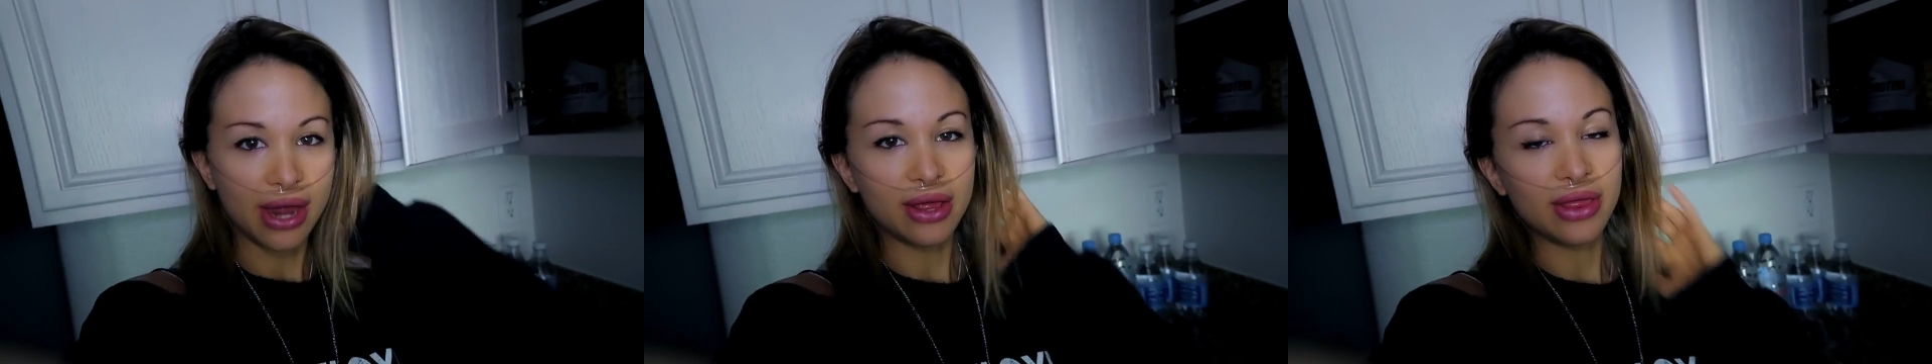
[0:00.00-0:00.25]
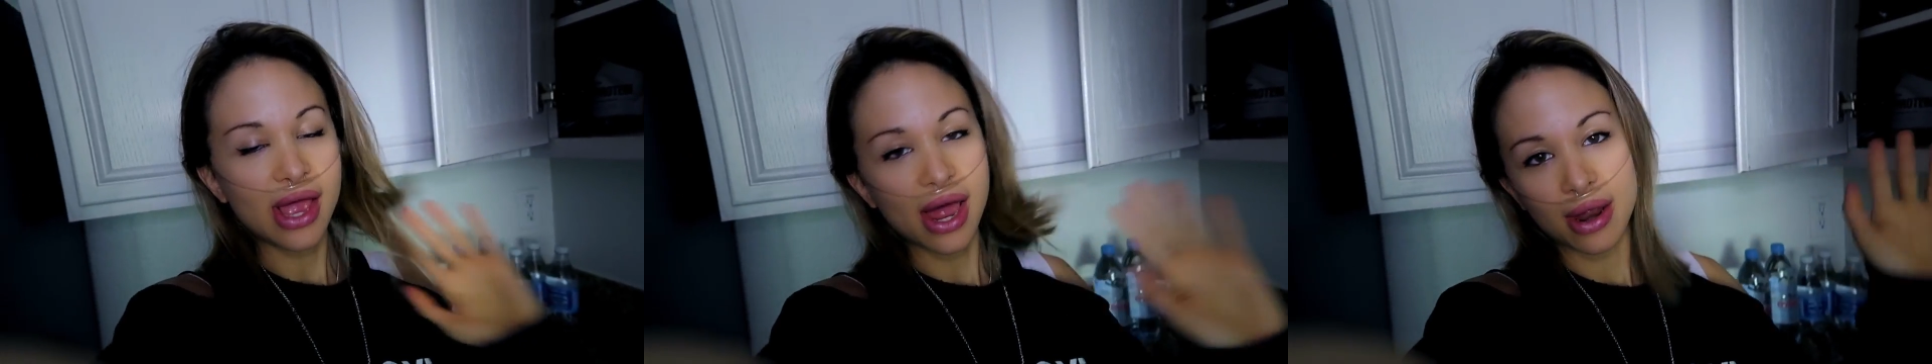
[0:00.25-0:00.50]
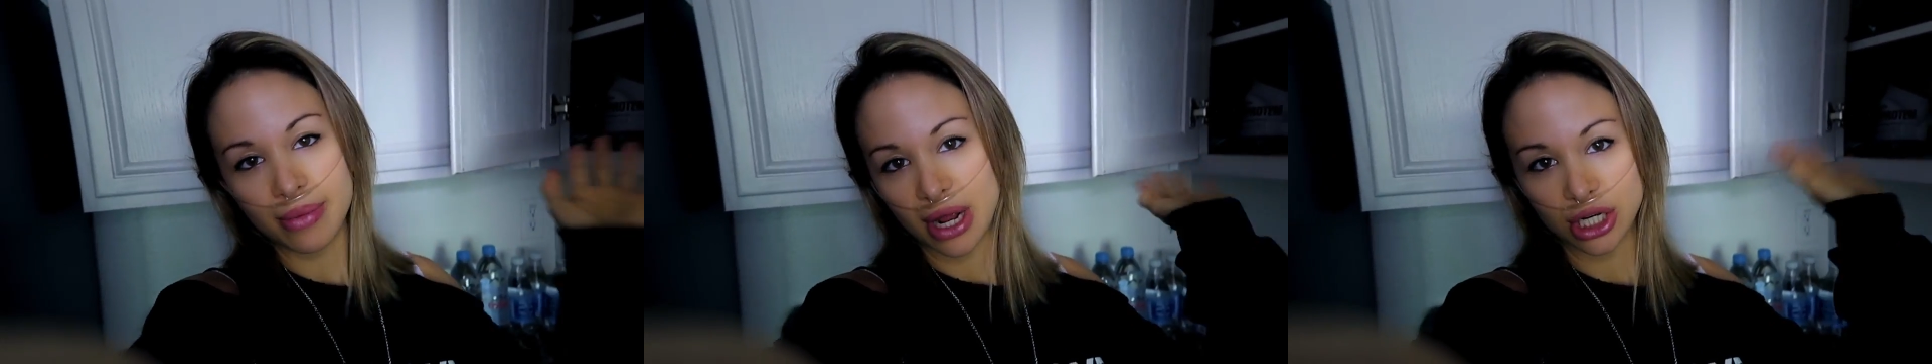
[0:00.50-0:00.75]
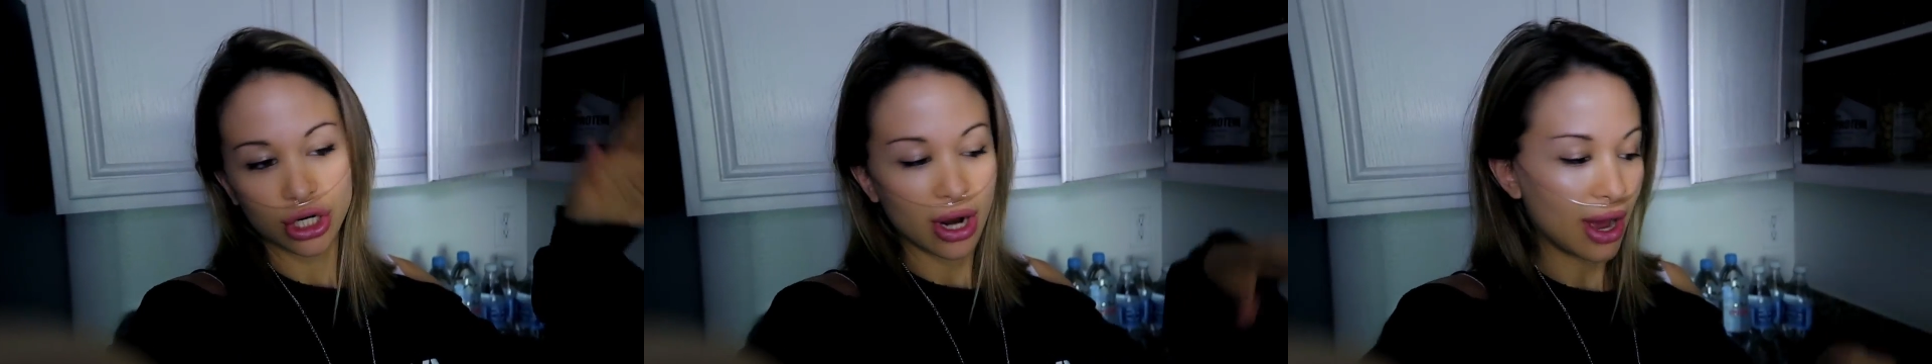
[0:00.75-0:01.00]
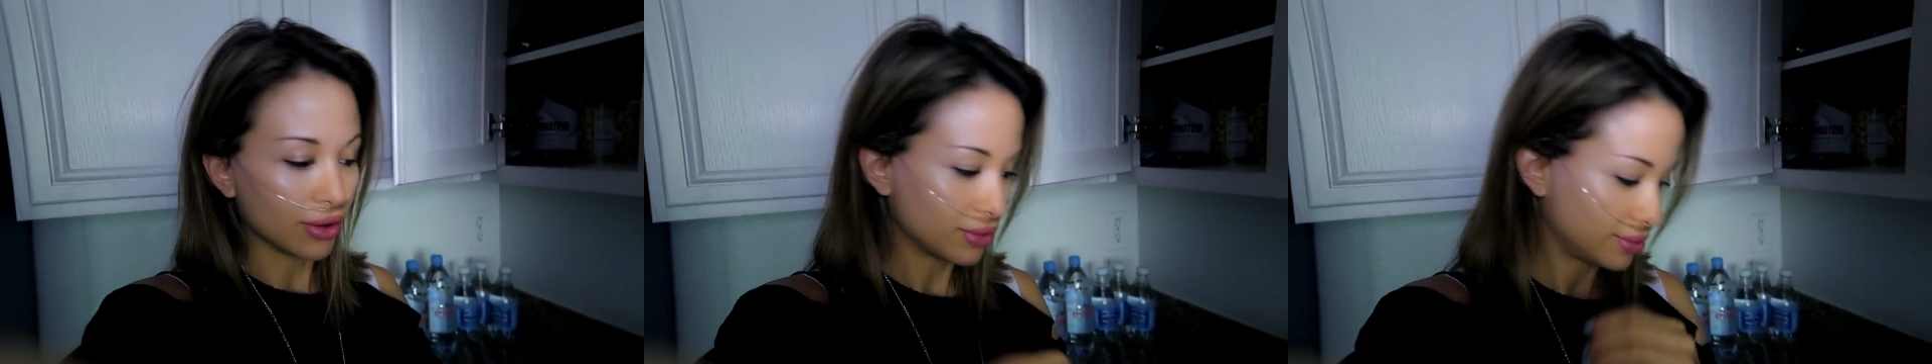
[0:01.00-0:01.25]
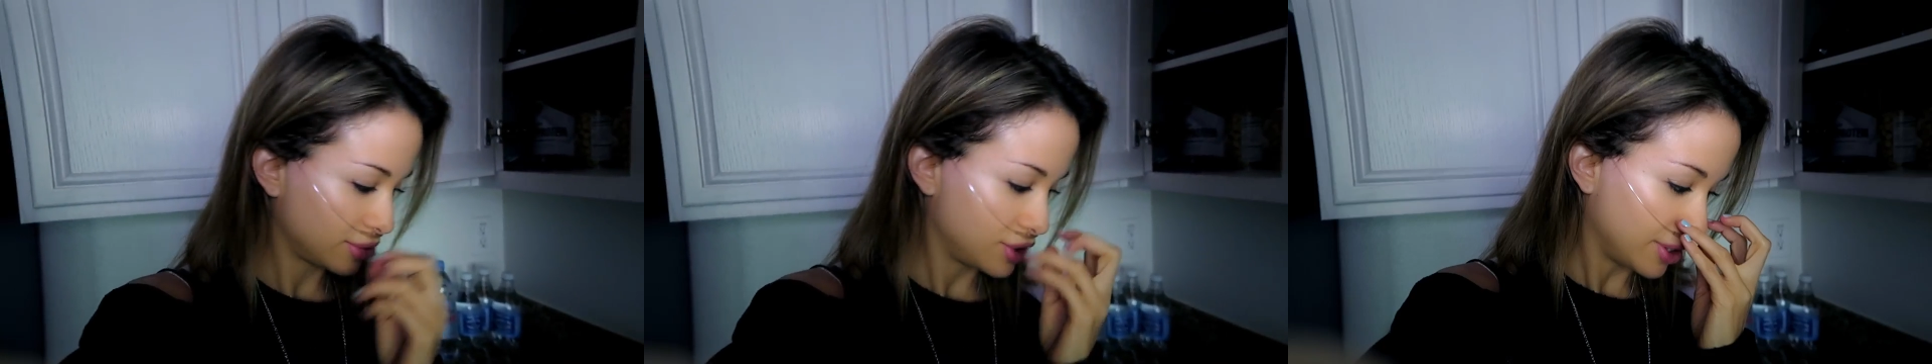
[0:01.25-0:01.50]
And in the end, I'm not sure how
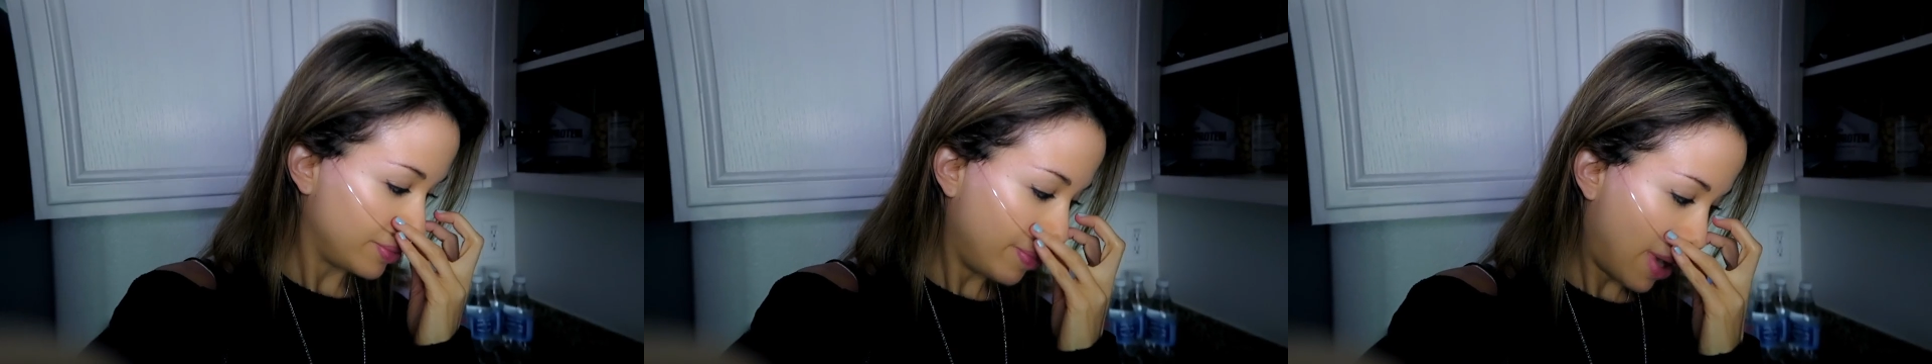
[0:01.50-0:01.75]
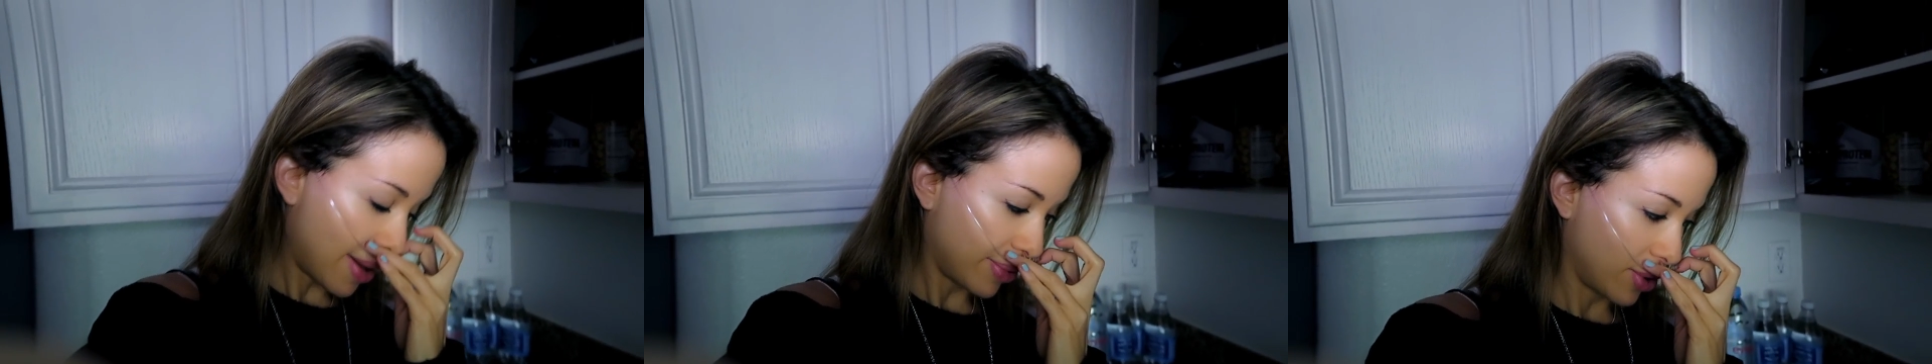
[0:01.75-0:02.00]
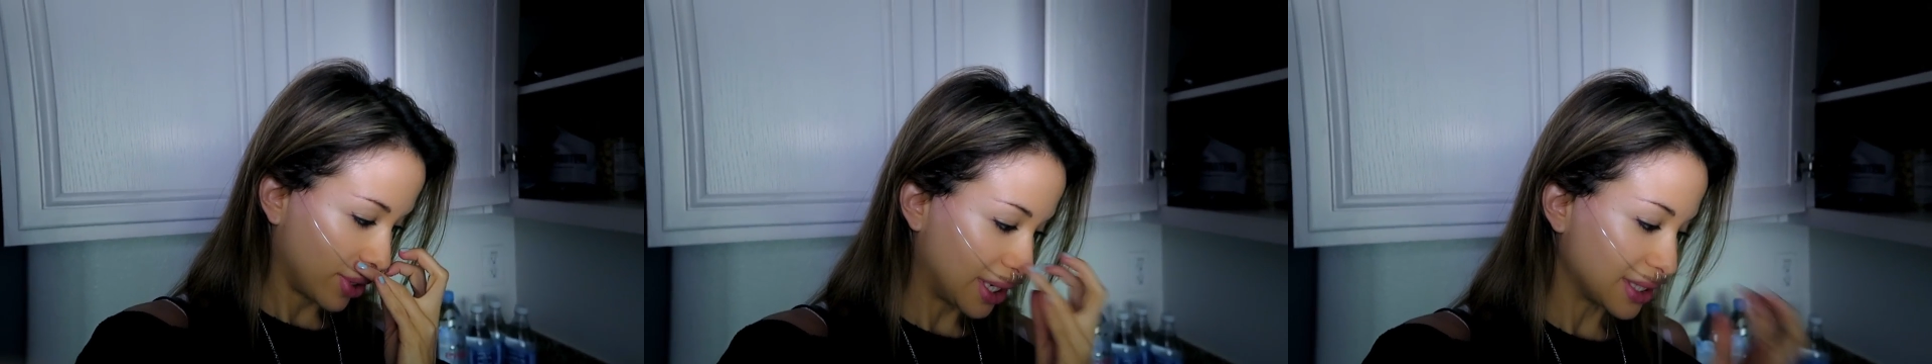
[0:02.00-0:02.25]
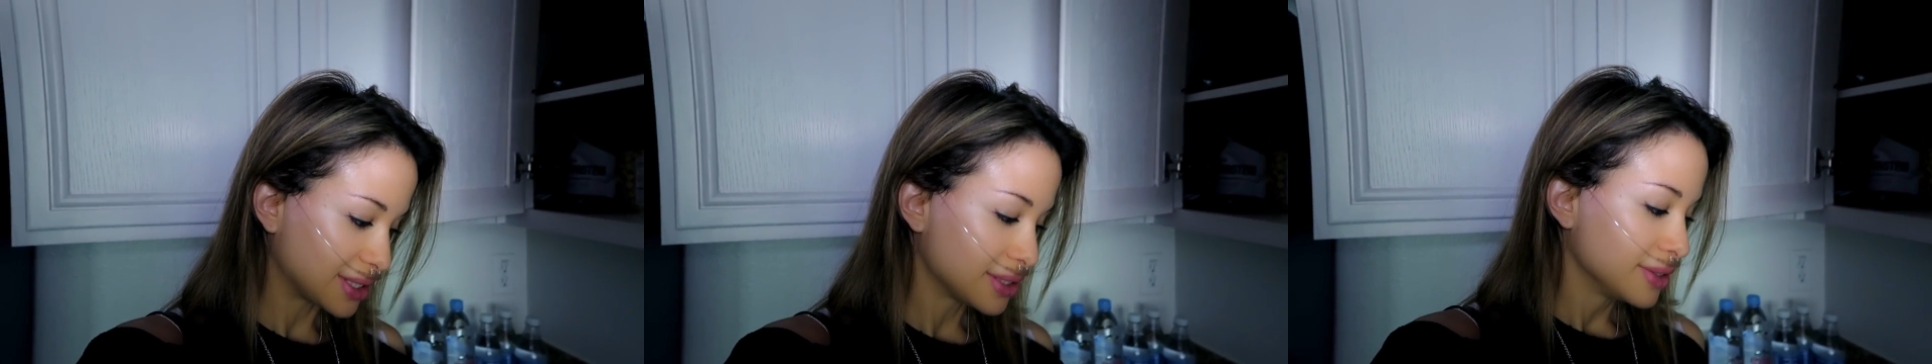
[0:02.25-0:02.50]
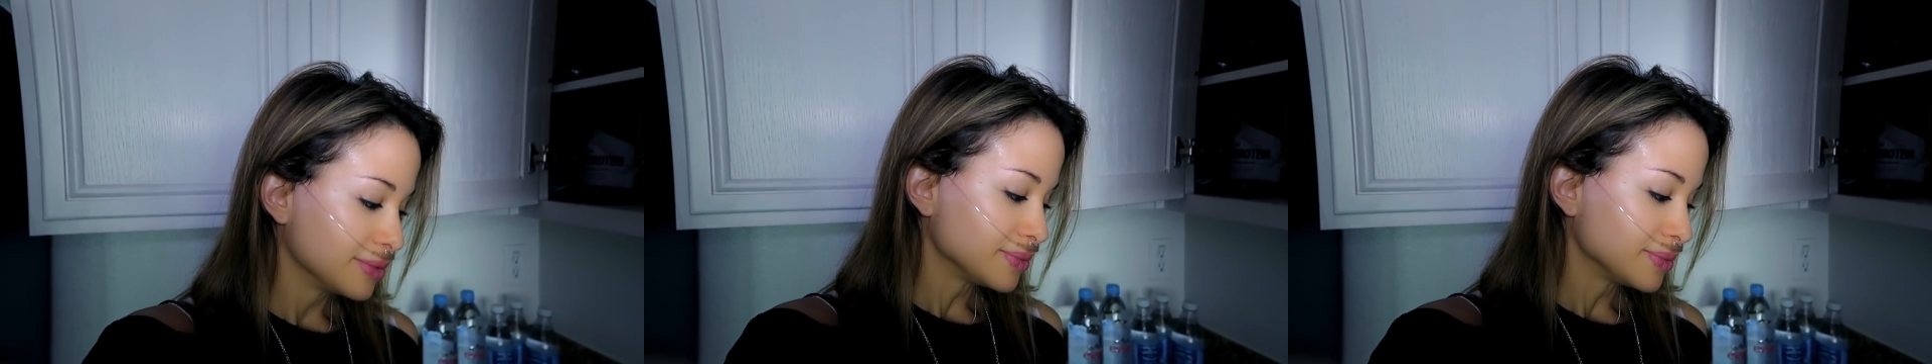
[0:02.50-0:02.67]
good popcorn is,